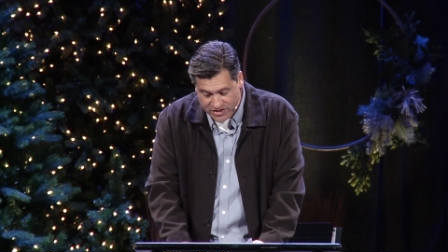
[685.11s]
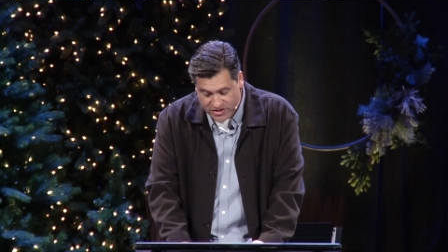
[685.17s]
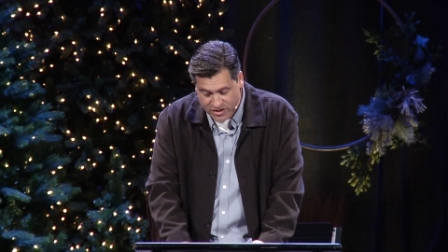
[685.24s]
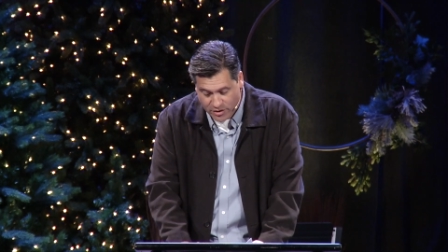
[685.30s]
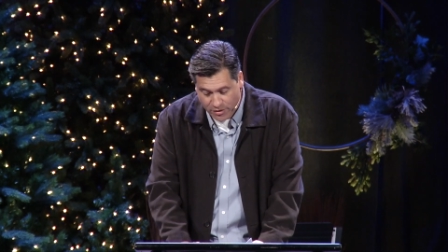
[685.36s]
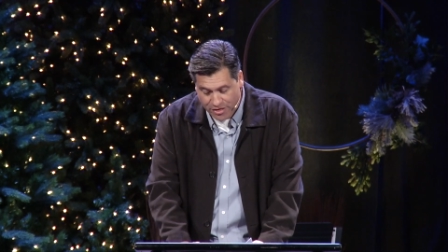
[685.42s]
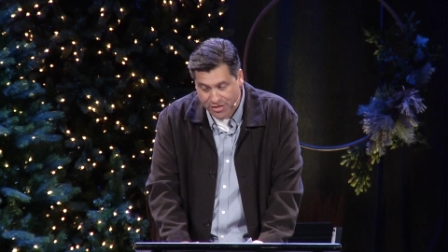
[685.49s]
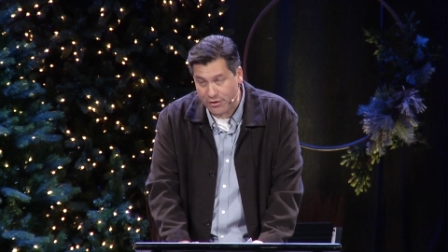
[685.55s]
and
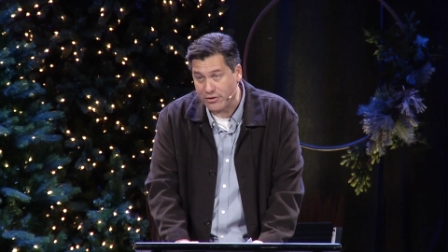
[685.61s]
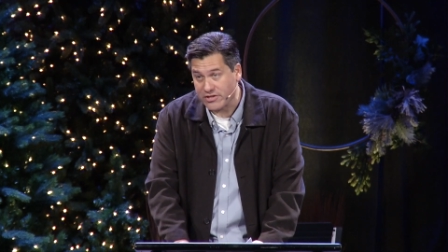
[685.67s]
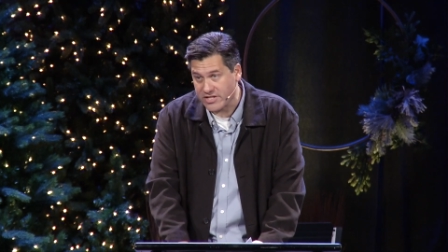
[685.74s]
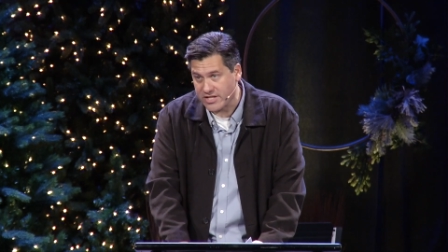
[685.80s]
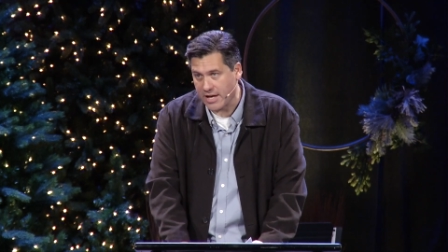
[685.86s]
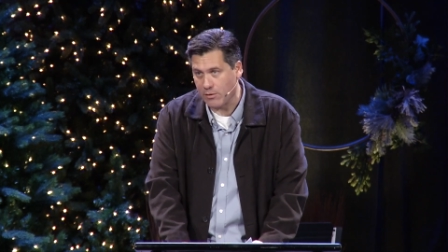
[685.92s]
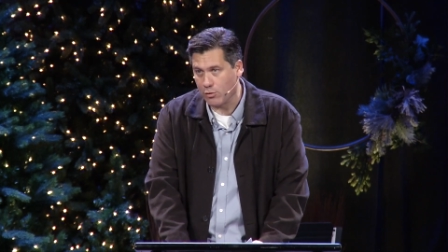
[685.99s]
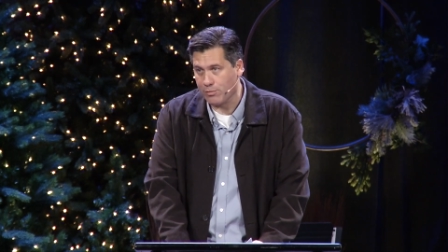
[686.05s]
so
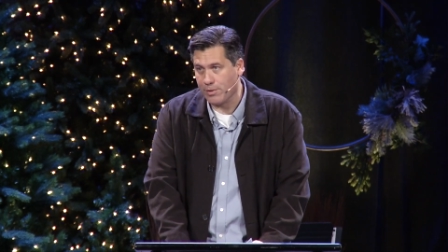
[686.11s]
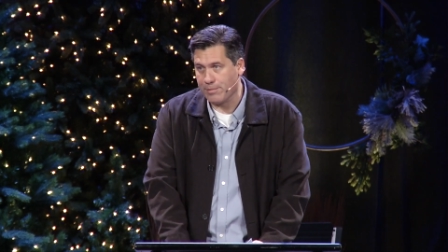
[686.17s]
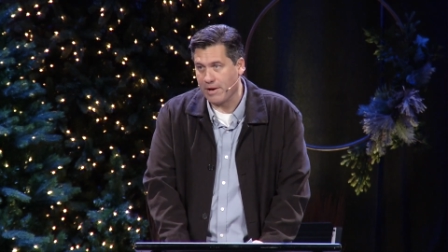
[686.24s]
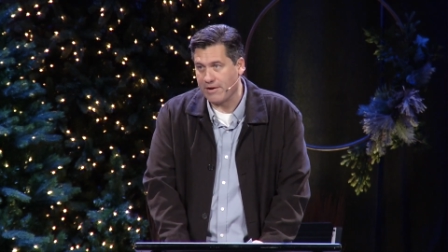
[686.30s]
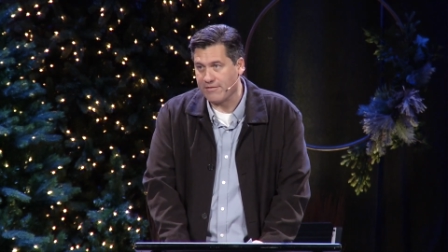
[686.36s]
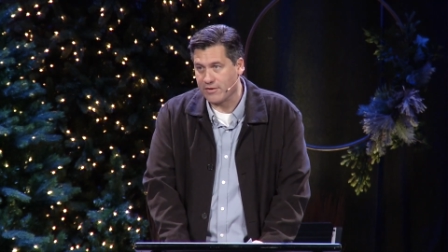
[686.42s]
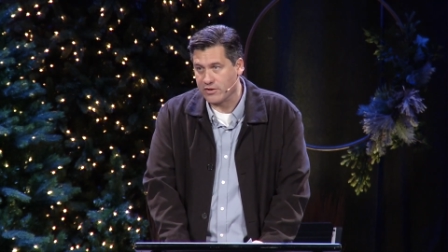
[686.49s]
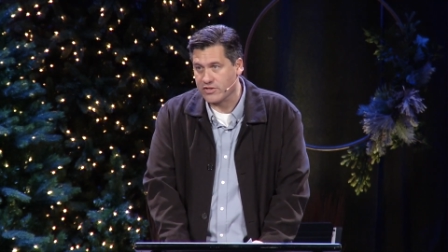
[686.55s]
Thursday will be
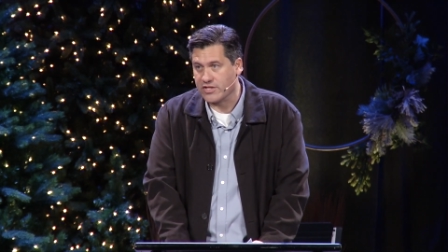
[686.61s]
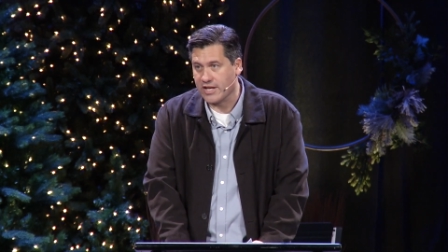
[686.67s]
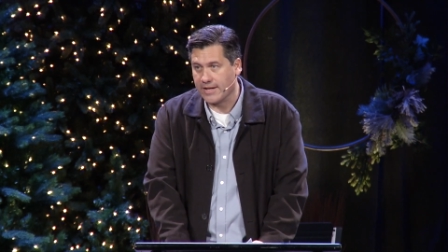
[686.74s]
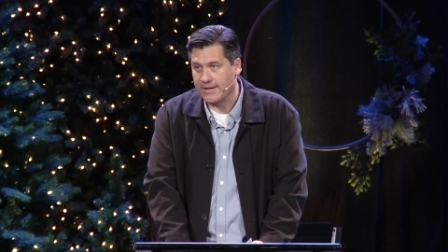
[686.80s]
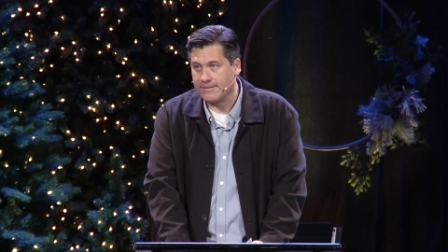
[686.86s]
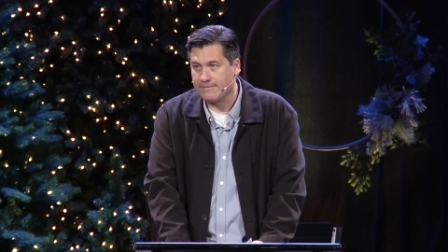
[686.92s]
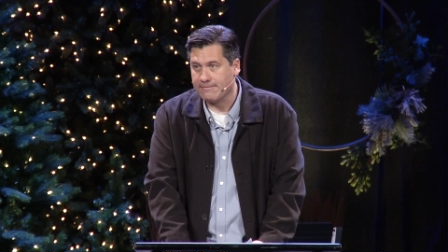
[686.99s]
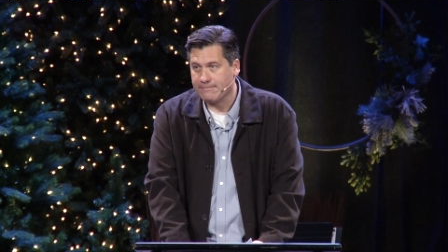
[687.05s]
my first
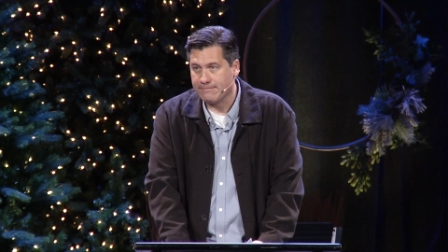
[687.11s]
day.